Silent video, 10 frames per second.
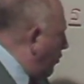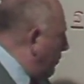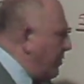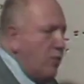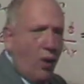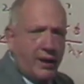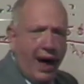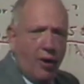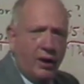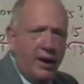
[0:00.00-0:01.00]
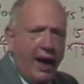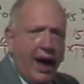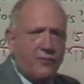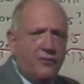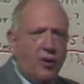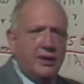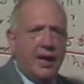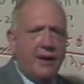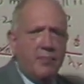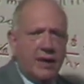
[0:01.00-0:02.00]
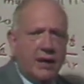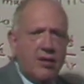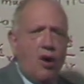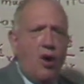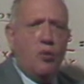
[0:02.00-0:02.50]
would be 1 hour and 48 minutes,